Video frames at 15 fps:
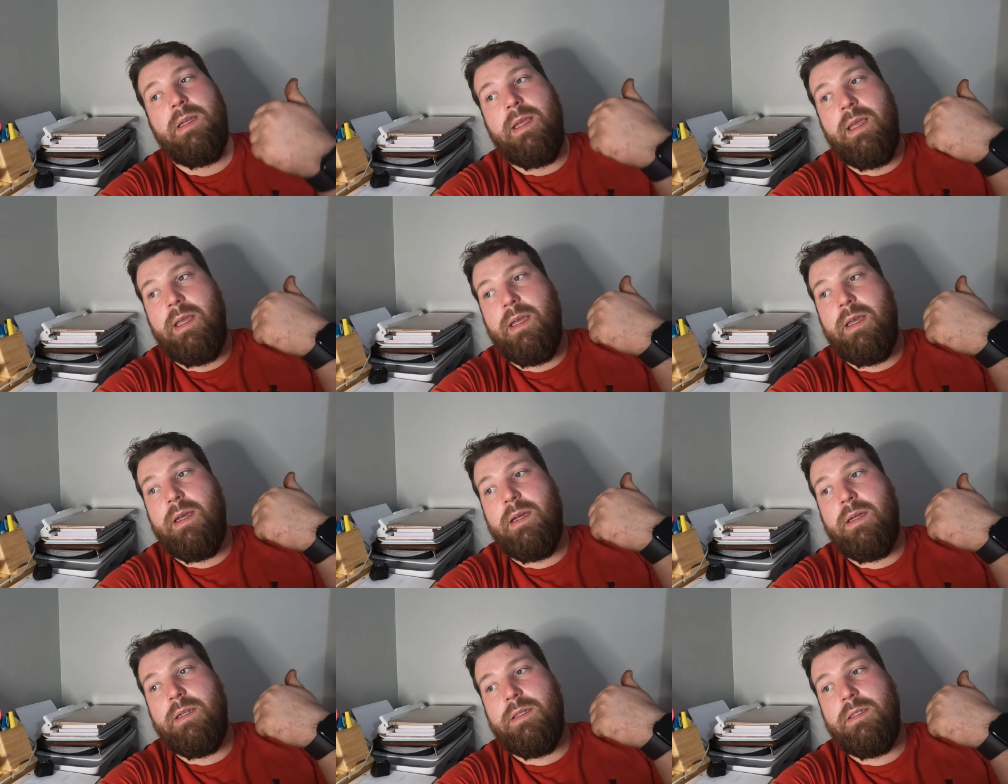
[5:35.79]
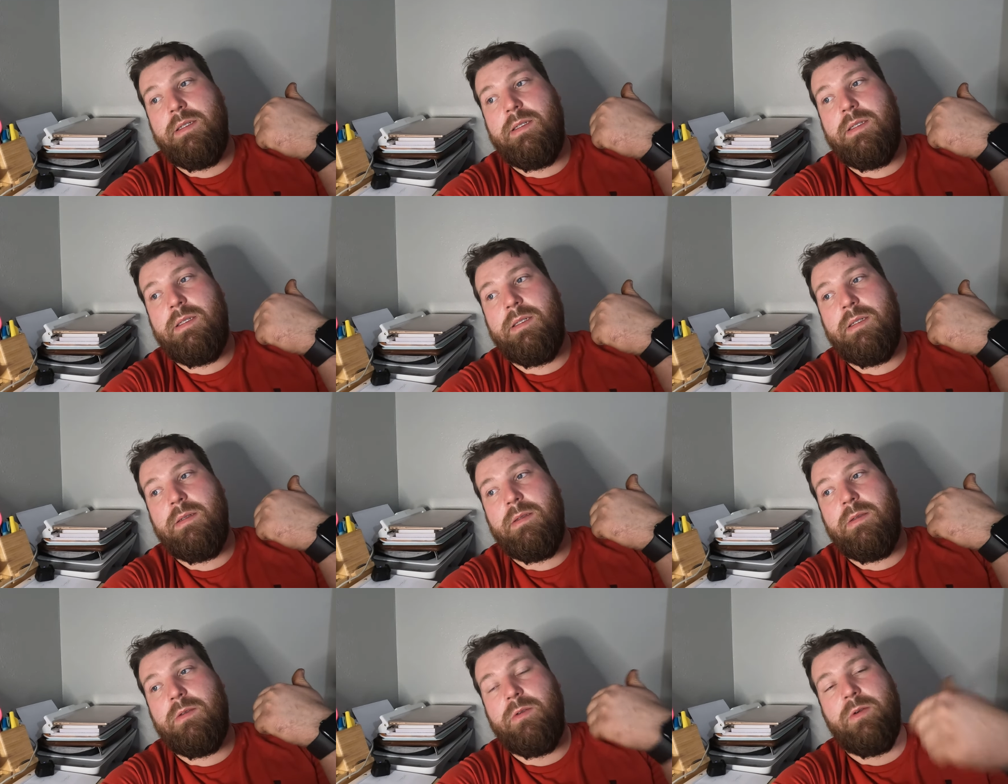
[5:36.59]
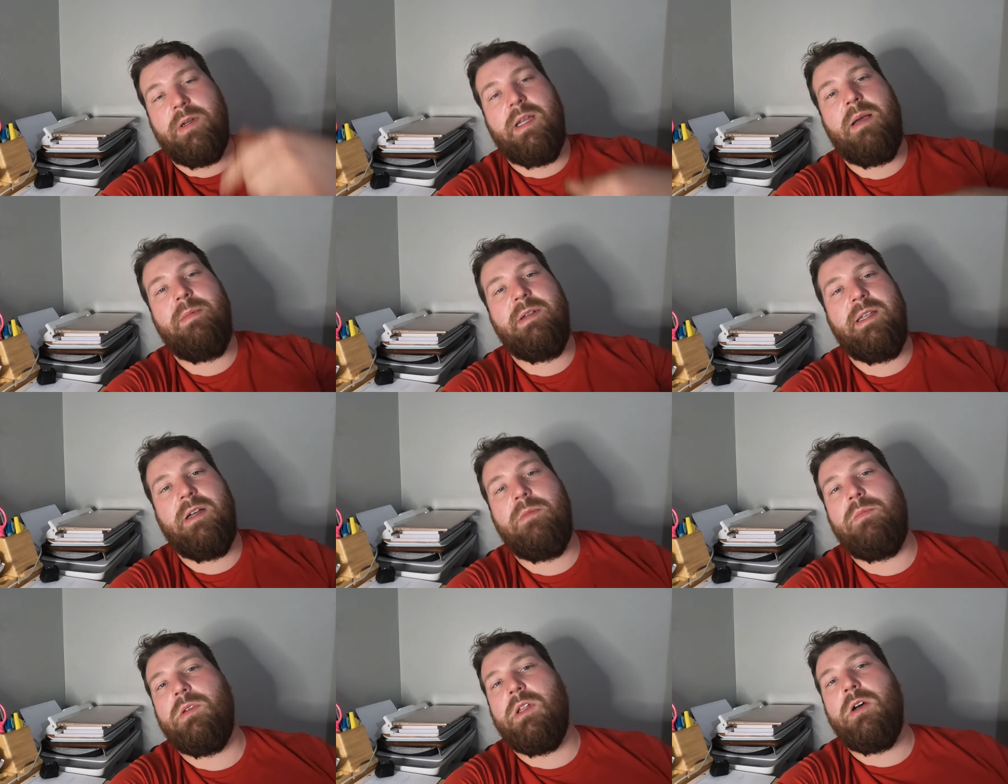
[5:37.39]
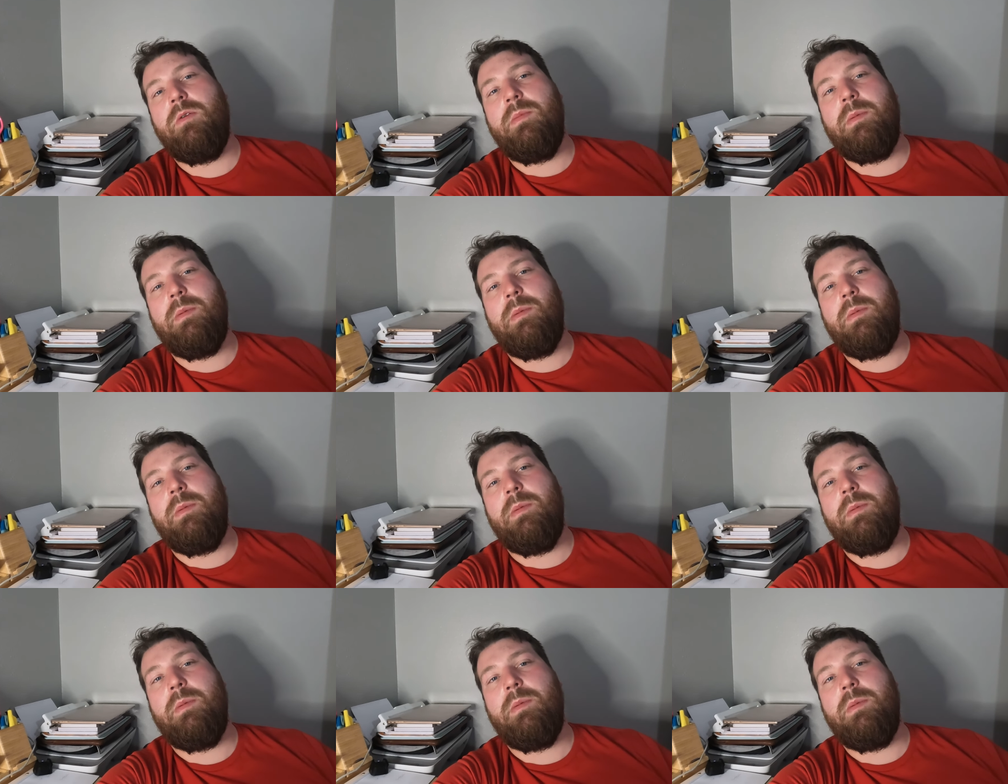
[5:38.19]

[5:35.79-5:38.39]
and throw a comment down below.